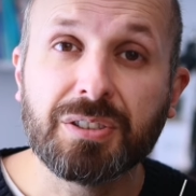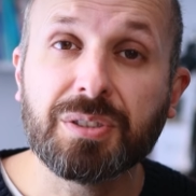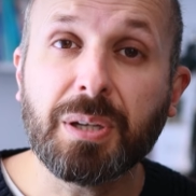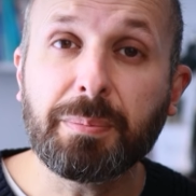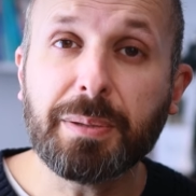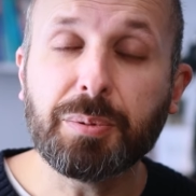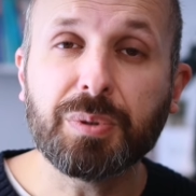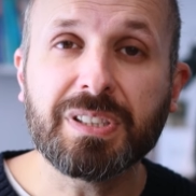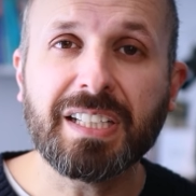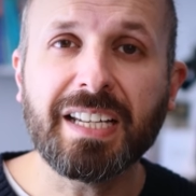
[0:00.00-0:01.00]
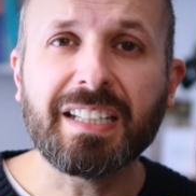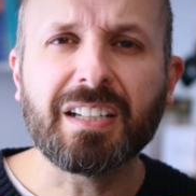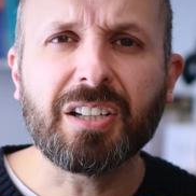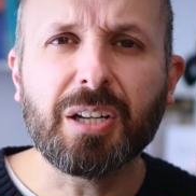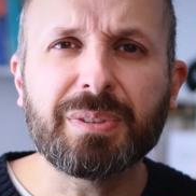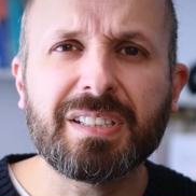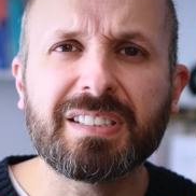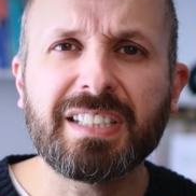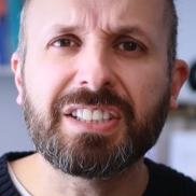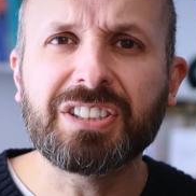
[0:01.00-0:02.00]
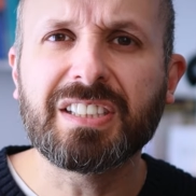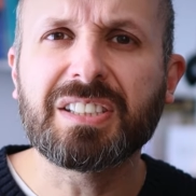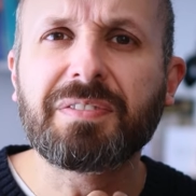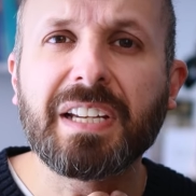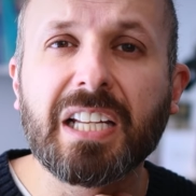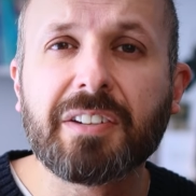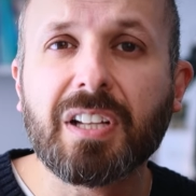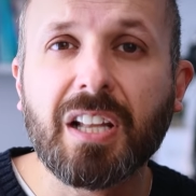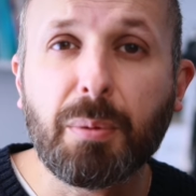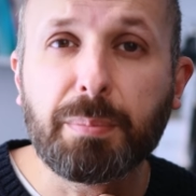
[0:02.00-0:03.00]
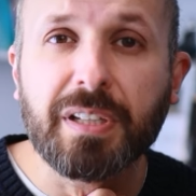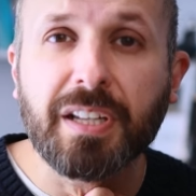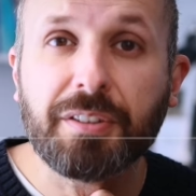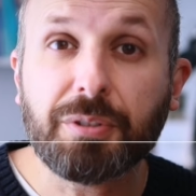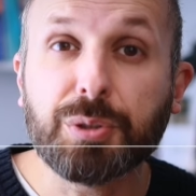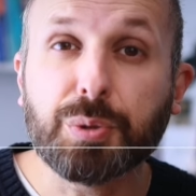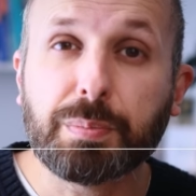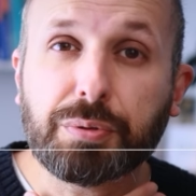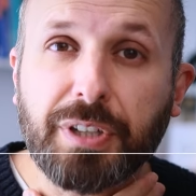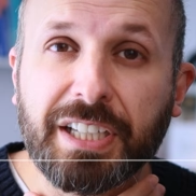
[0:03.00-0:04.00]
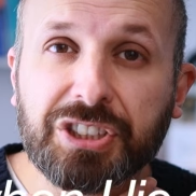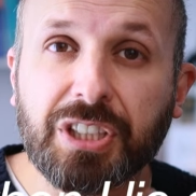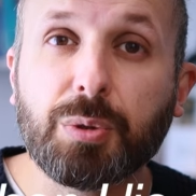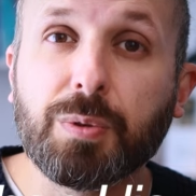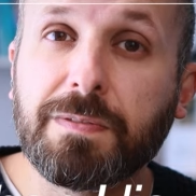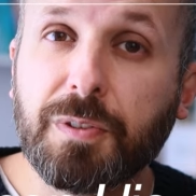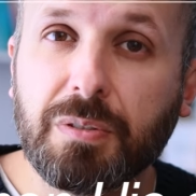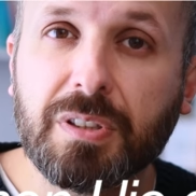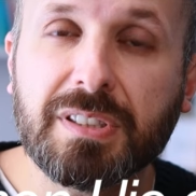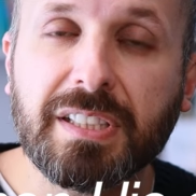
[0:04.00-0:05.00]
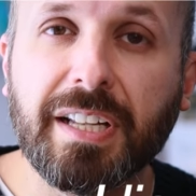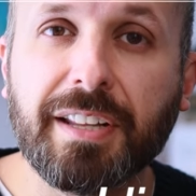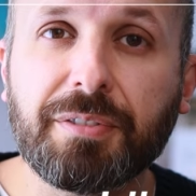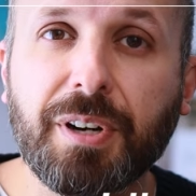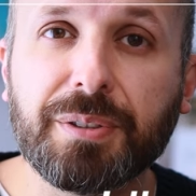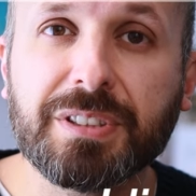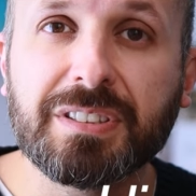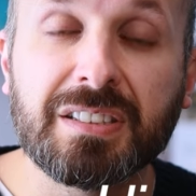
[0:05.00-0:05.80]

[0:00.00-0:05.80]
So some people would say that a globus sensation is a feeling of a lump in their throat or pressure or fullness in their throat.